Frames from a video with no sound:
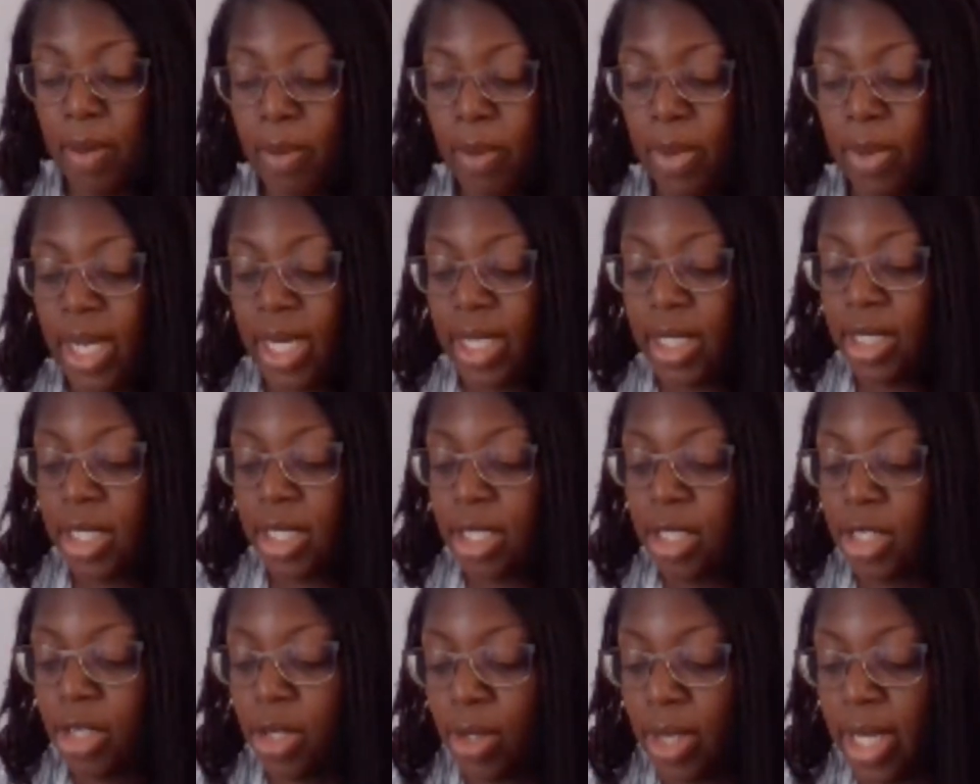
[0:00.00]
But I
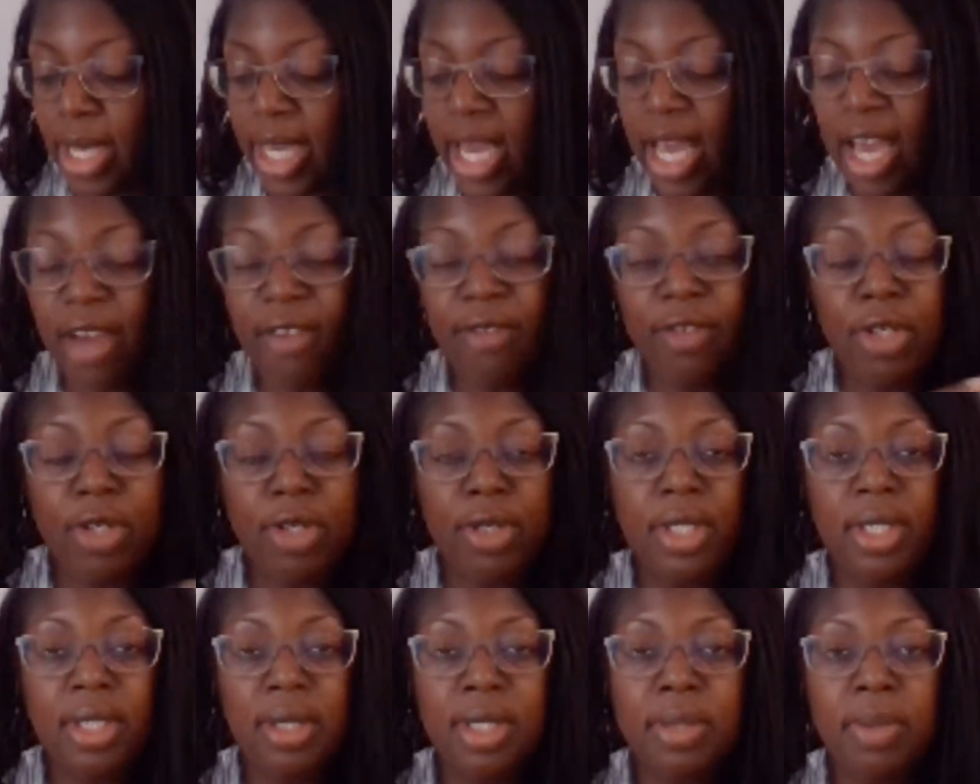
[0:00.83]
did know, like, I've
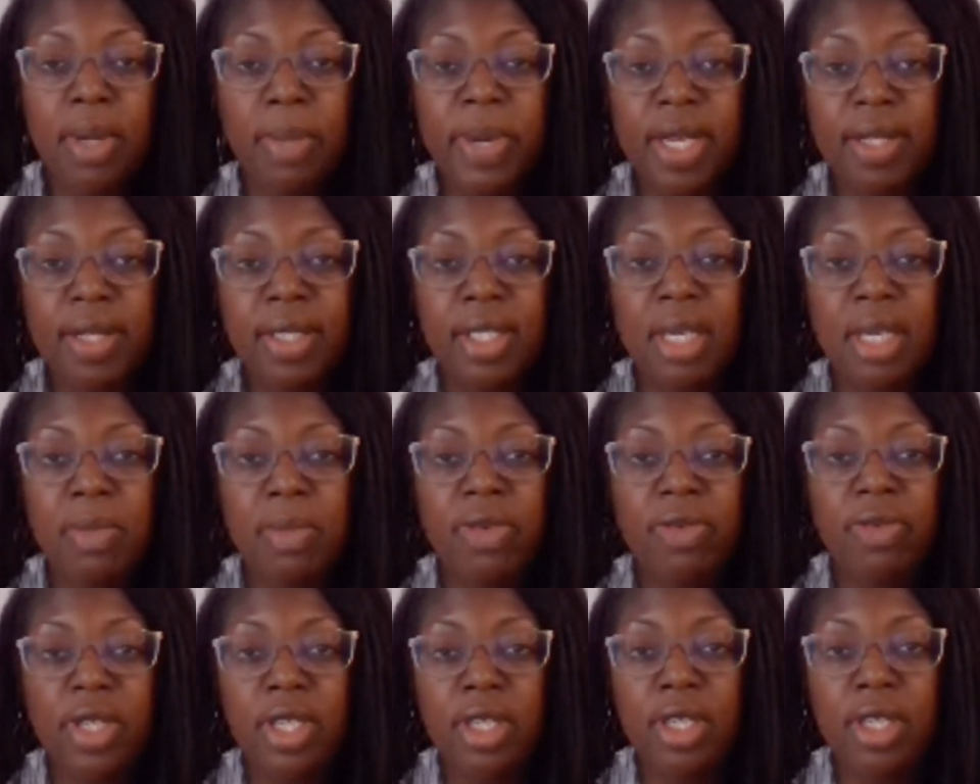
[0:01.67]
learned about some
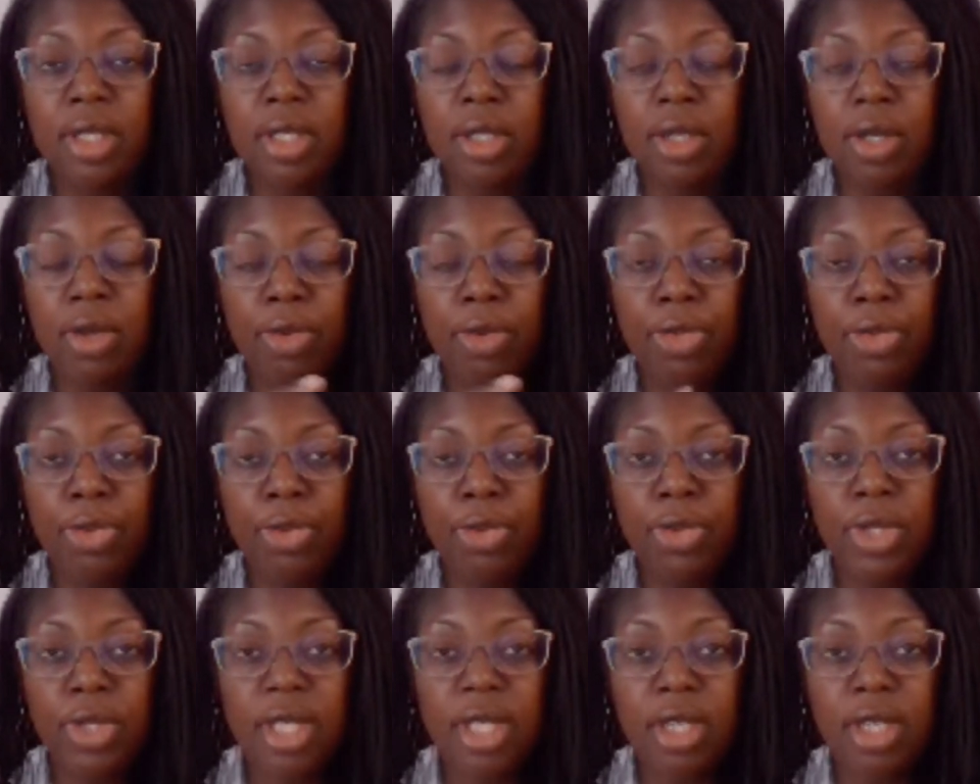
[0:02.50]
of these, through
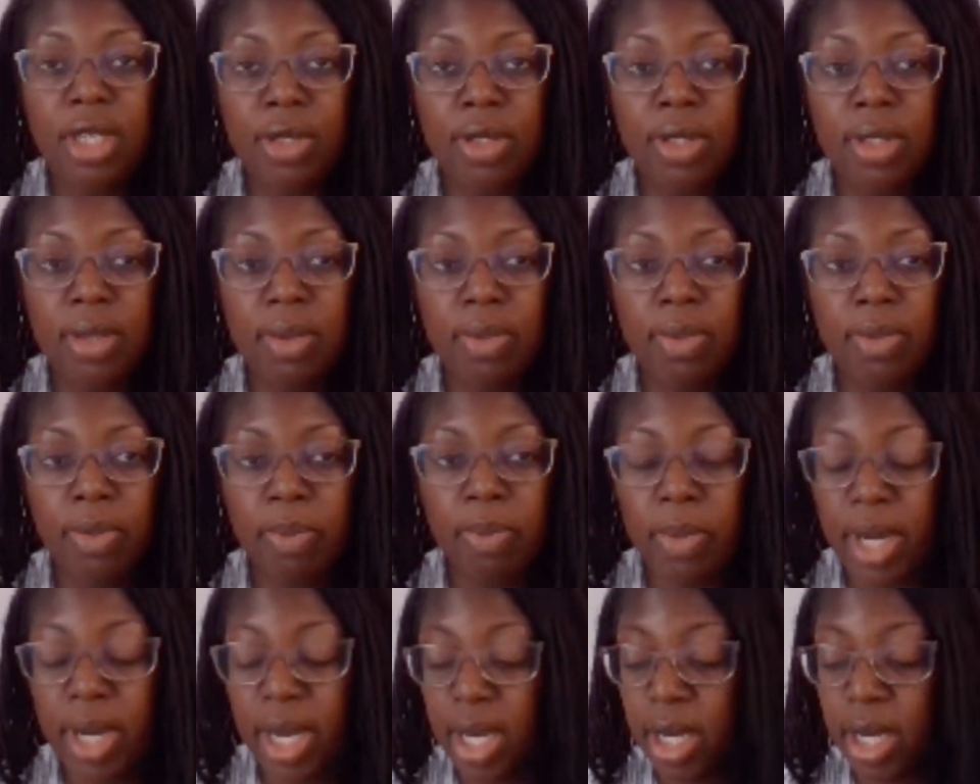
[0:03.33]
the years
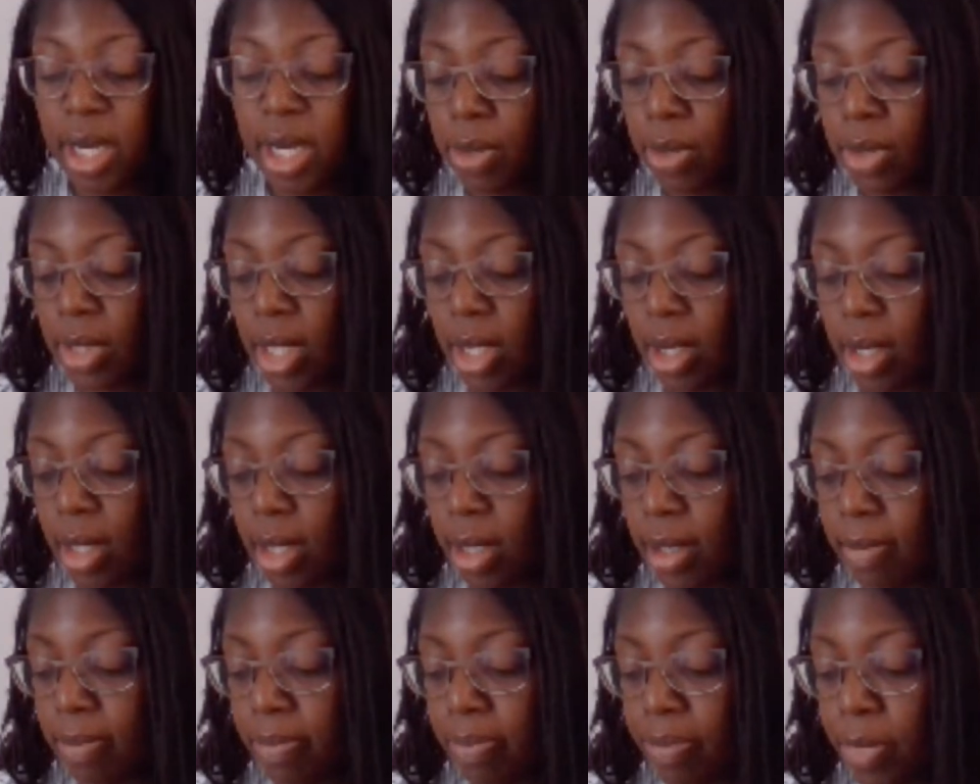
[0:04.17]
by using
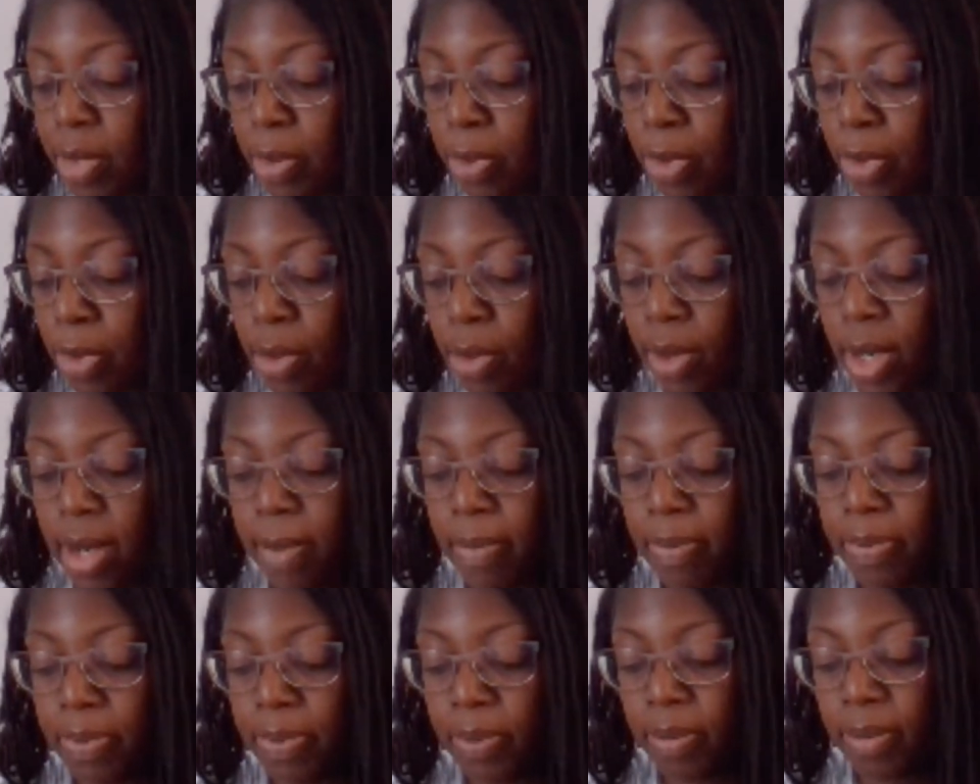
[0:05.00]
the program.